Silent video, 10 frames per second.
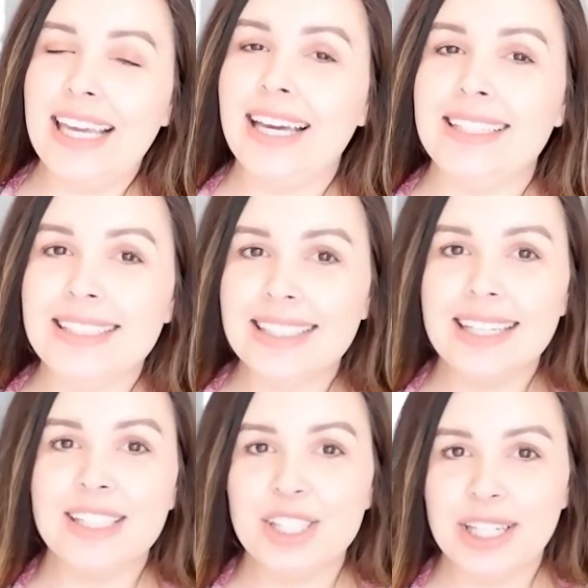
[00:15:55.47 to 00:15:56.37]
I didn't get
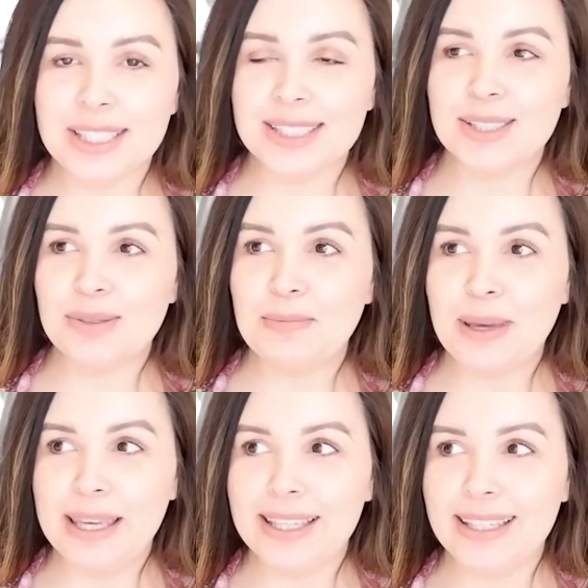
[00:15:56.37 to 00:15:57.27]
a chance to
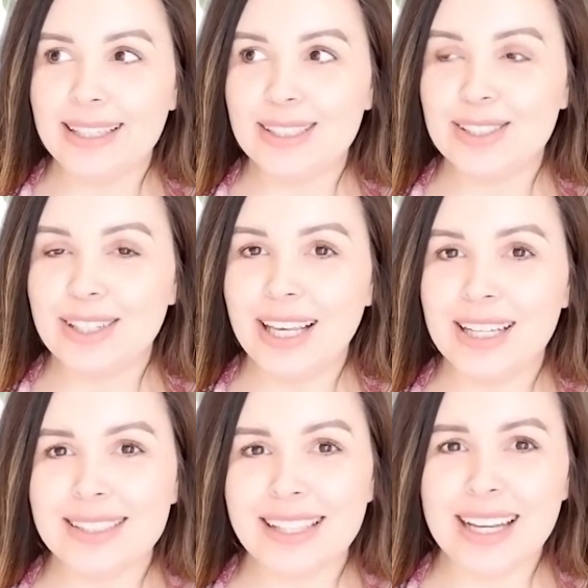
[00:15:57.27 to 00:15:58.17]
bake yesterday
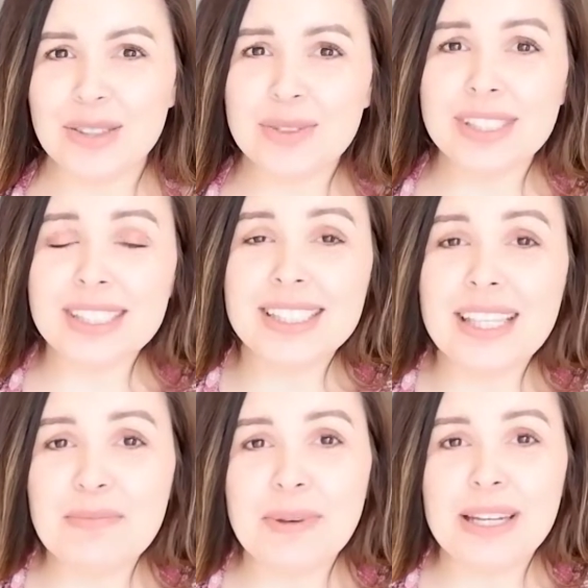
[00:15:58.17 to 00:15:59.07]
because Nash was
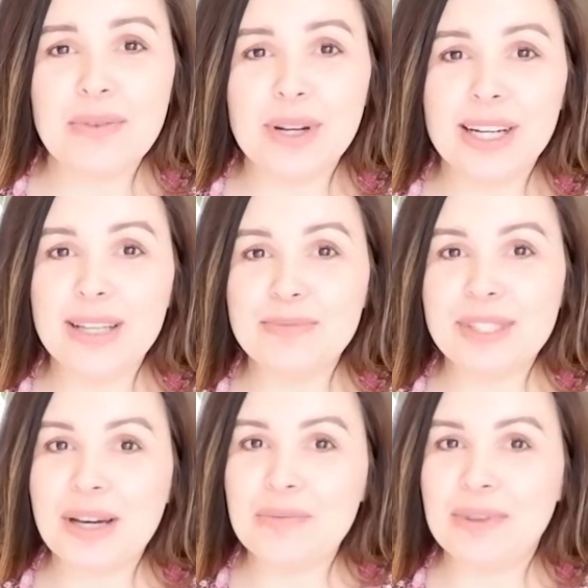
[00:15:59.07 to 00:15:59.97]
asleep, and I wanted him to
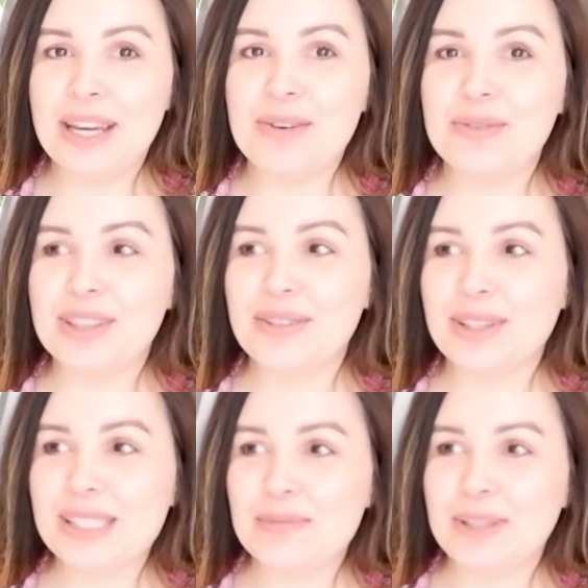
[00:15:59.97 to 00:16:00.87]
help me out with the
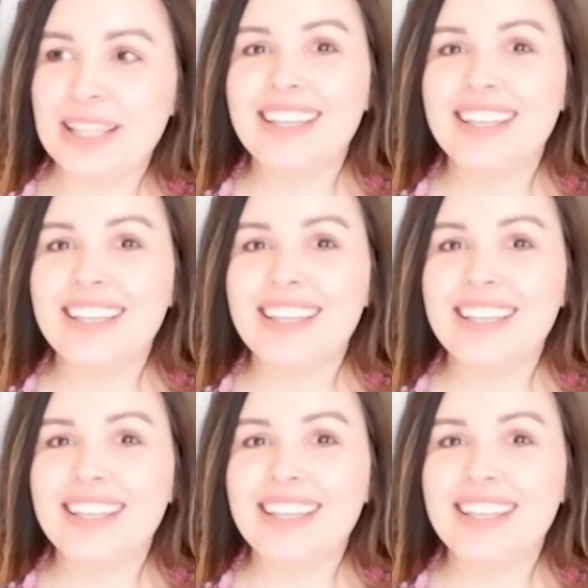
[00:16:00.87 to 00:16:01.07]
recipe.